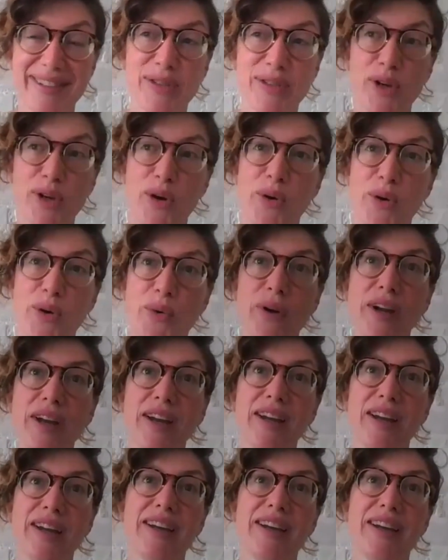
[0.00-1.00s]
So
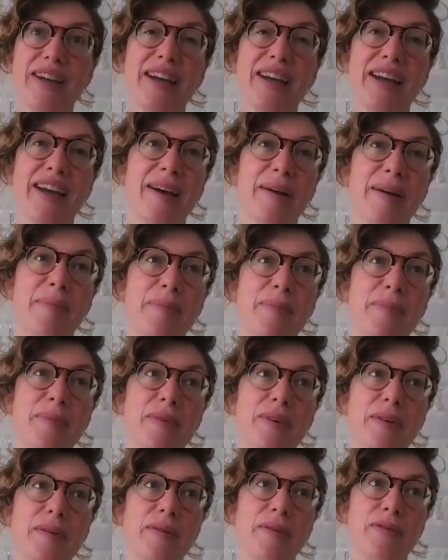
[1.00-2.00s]
at
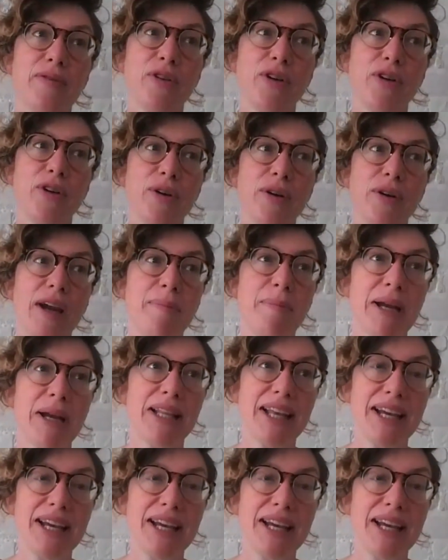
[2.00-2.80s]
my